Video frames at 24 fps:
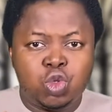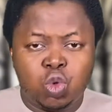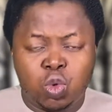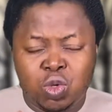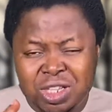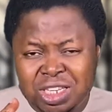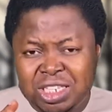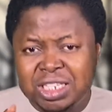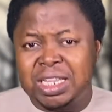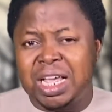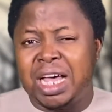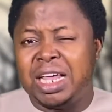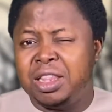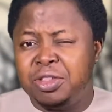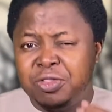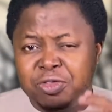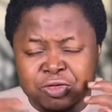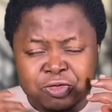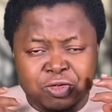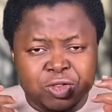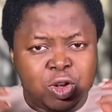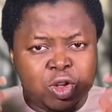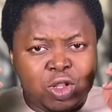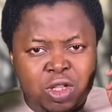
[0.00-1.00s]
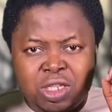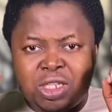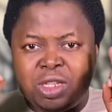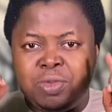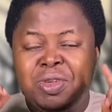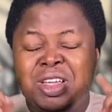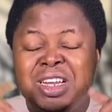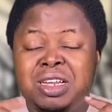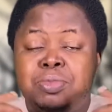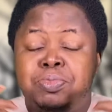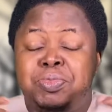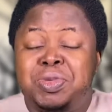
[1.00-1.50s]
So this
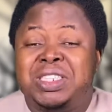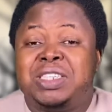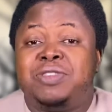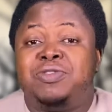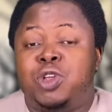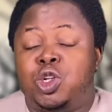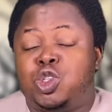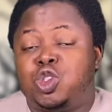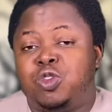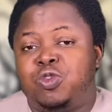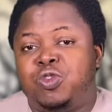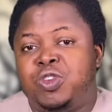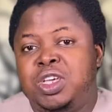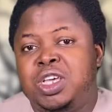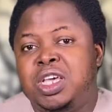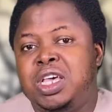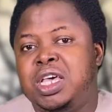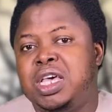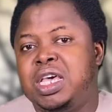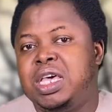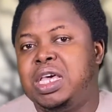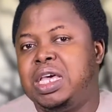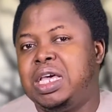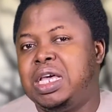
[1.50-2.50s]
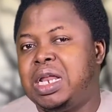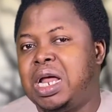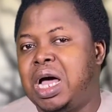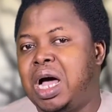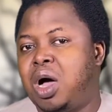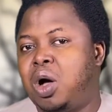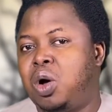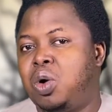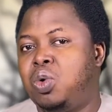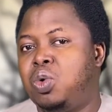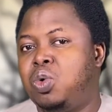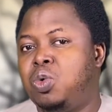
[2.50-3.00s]
is a very basic philosophy
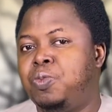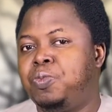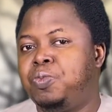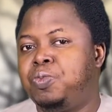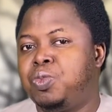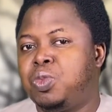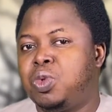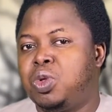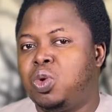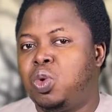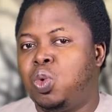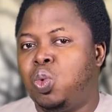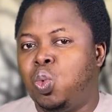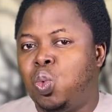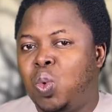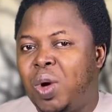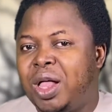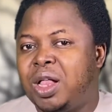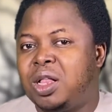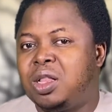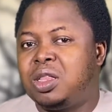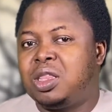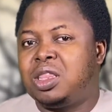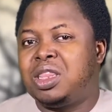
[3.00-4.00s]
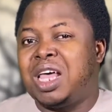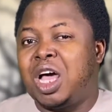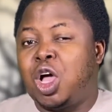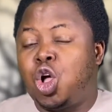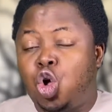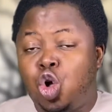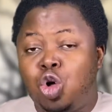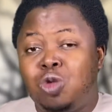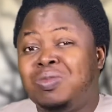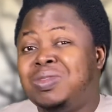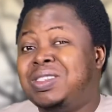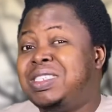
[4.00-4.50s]
in how wealth
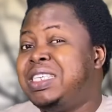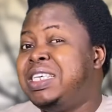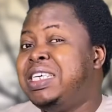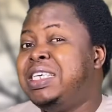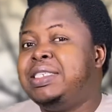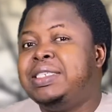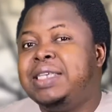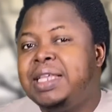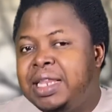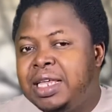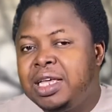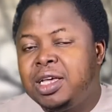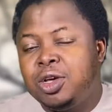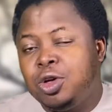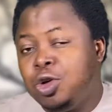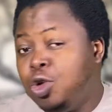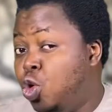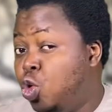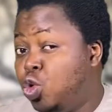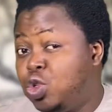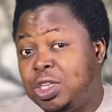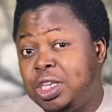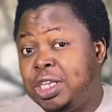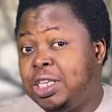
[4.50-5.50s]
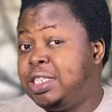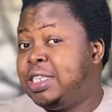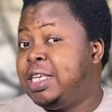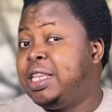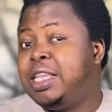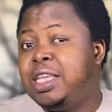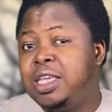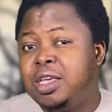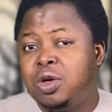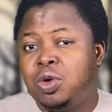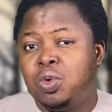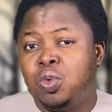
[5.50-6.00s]
that comes easily goes
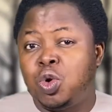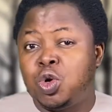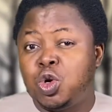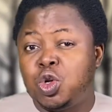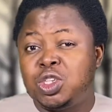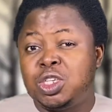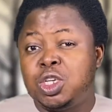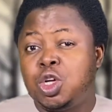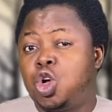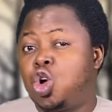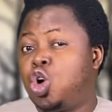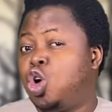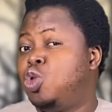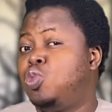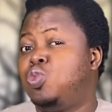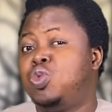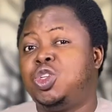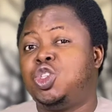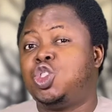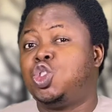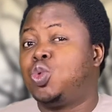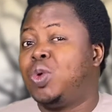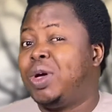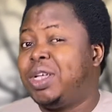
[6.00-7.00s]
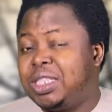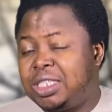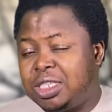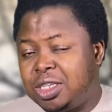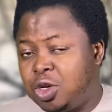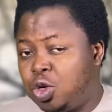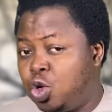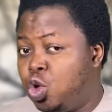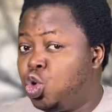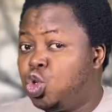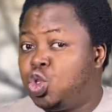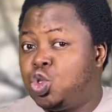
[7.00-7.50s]
easily. What doesn't come with
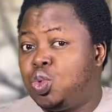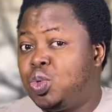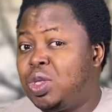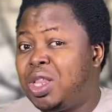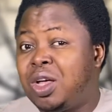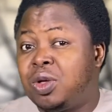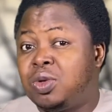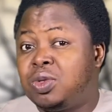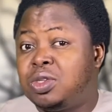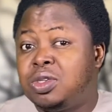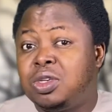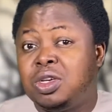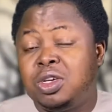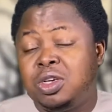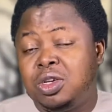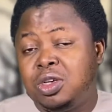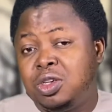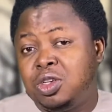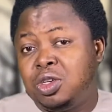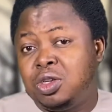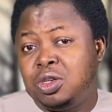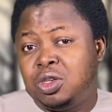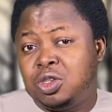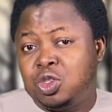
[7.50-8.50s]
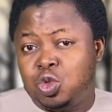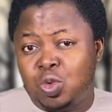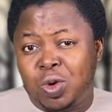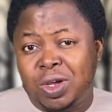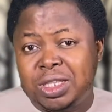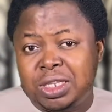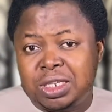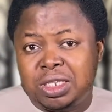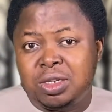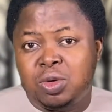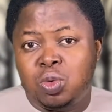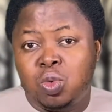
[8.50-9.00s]
sweat goes without
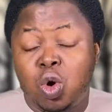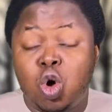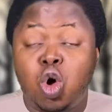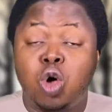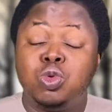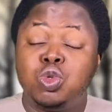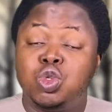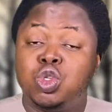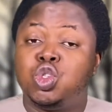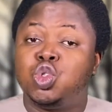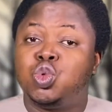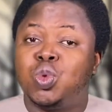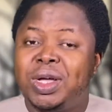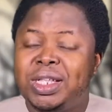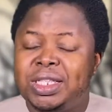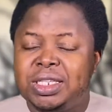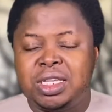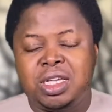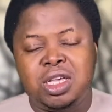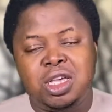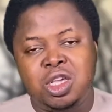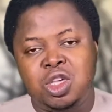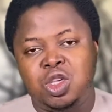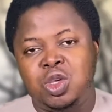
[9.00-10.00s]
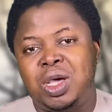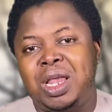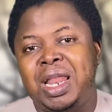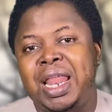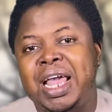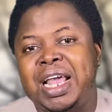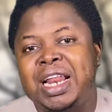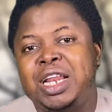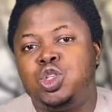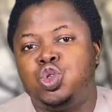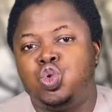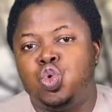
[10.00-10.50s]
sweat. What comes with sweat,
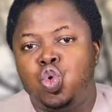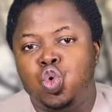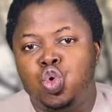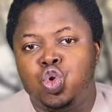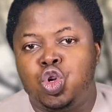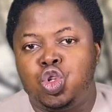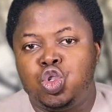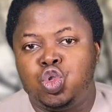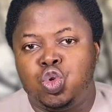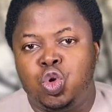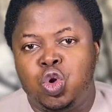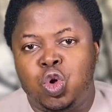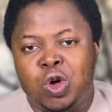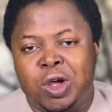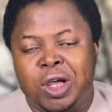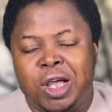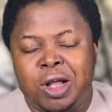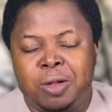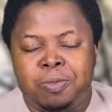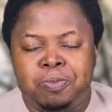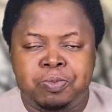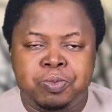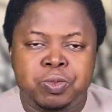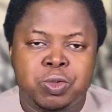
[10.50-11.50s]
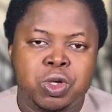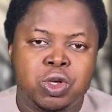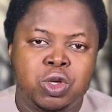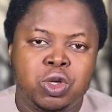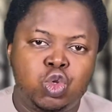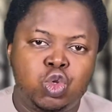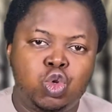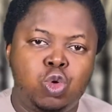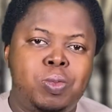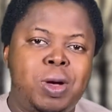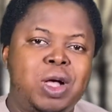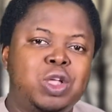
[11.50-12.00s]
you're likely to hold on to longer.
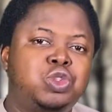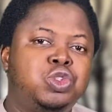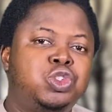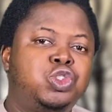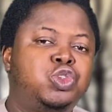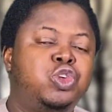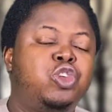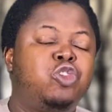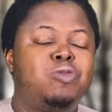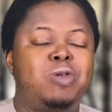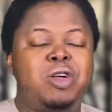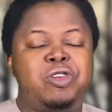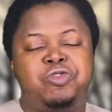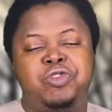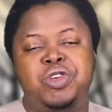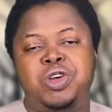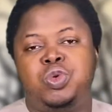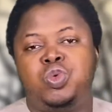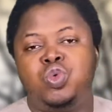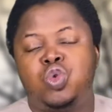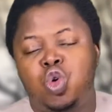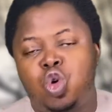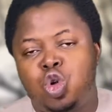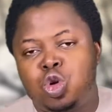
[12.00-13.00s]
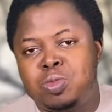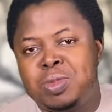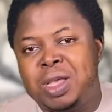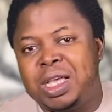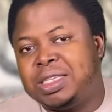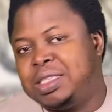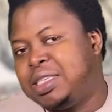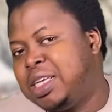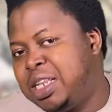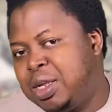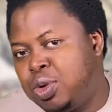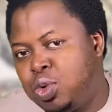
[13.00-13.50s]
So back to the story of my friend who called
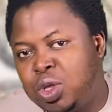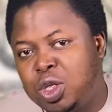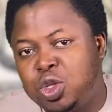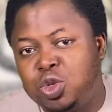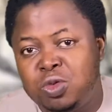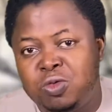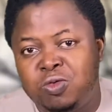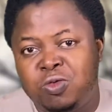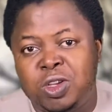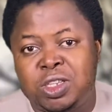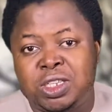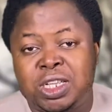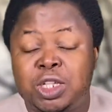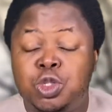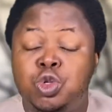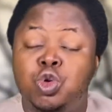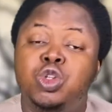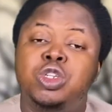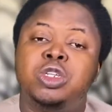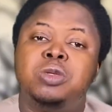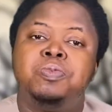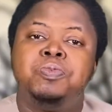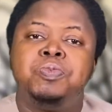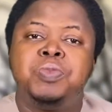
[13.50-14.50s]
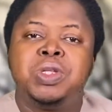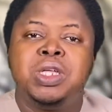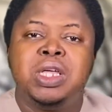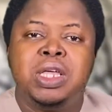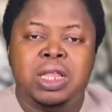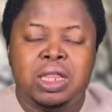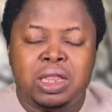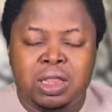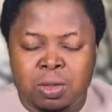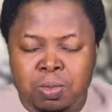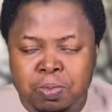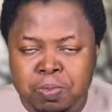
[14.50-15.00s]
me and said he wanted to invest. I told him,
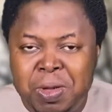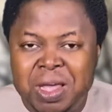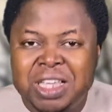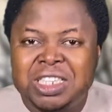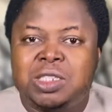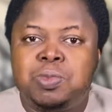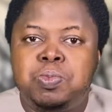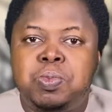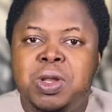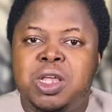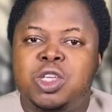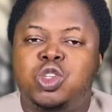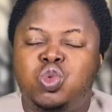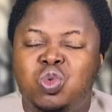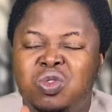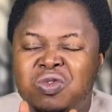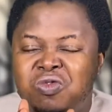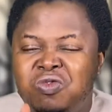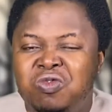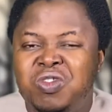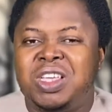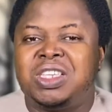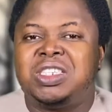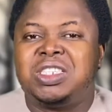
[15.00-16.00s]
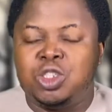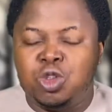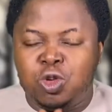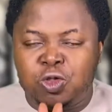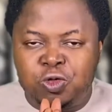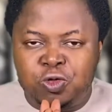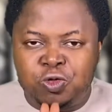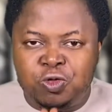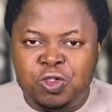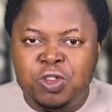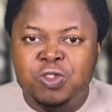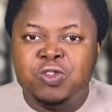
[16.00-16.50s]
the best place to
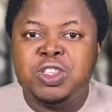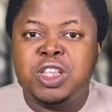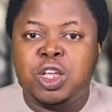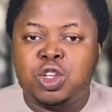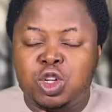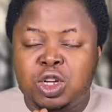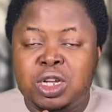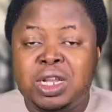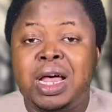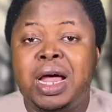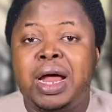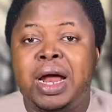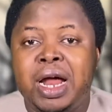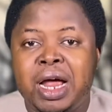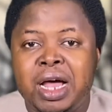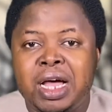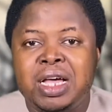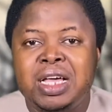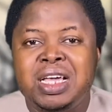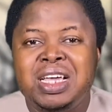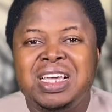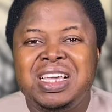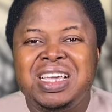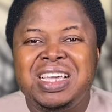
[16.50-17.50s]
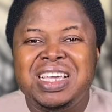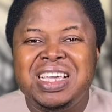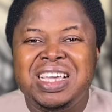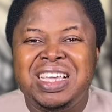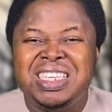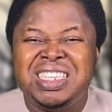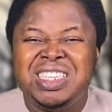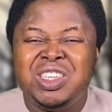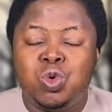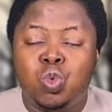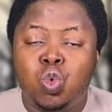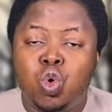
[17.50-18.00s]
invest your 50,000 naira
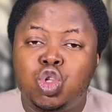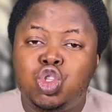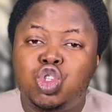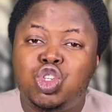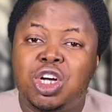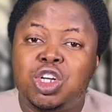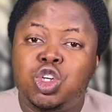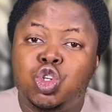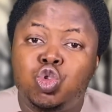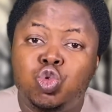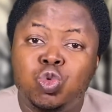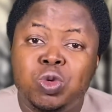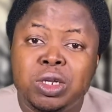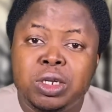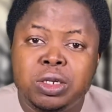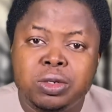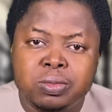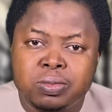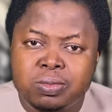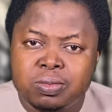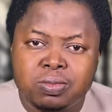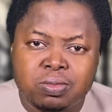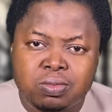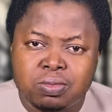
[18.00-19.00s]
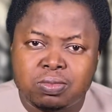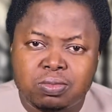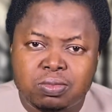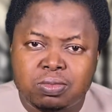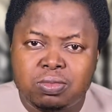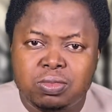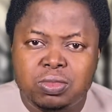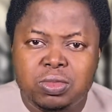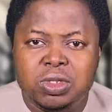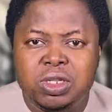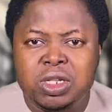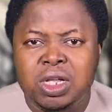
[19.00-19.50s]
is in what you are doing.
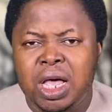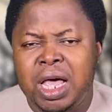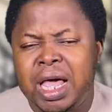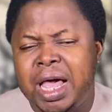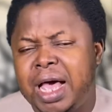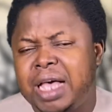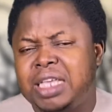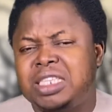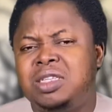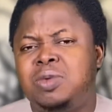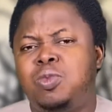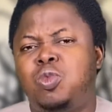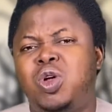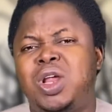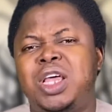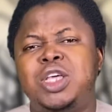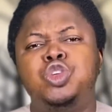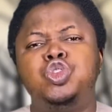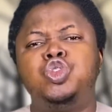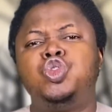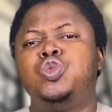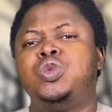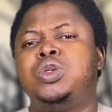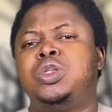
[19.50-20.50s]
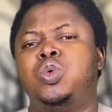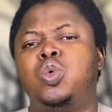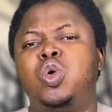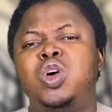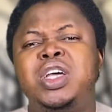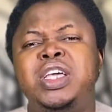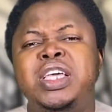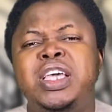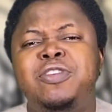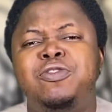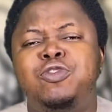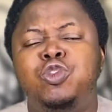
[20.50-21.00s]
I asked him, "What are you doing?
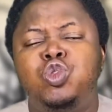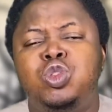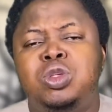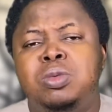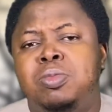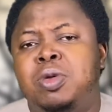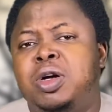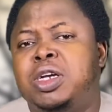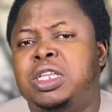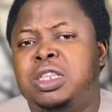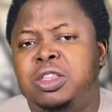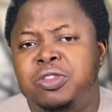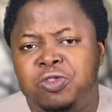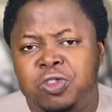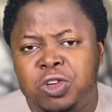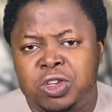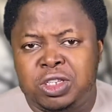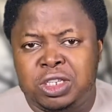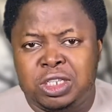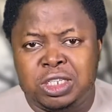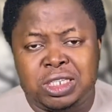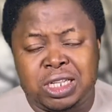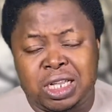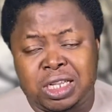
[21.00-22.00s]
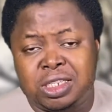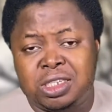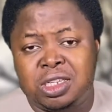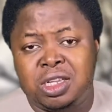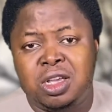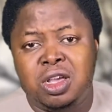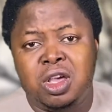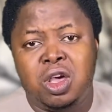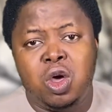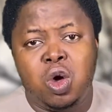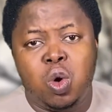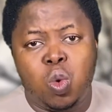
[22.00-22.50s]
What gave you the money in the first
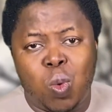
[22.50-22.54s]
instance?